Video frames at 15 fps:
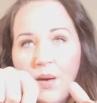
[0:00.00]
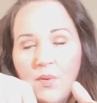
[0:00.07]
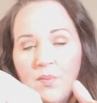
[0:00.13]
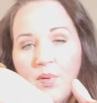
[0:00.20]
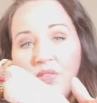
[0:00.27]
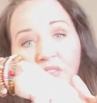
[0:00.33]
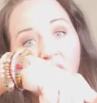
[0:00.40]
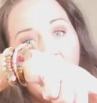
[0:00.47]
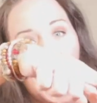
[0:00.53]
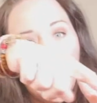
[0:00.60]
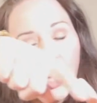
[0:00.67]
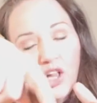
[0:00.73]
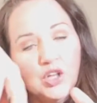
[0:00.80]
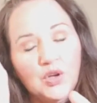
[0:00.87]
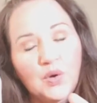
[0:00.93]
and we put the
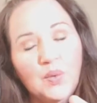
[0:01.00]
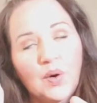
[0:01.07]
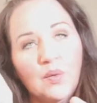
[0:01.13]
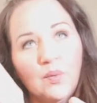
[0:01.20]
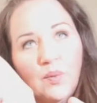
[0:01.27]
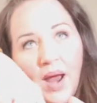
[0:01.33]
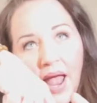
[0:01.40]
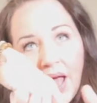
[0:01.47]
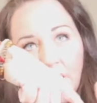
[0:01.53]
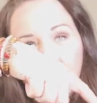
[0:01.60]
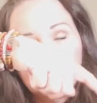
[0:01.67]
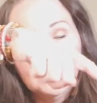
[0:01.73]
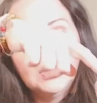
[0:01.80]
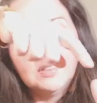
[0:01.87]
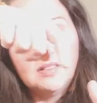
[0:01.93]
hot glue
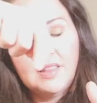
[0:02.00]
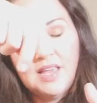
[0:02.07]
around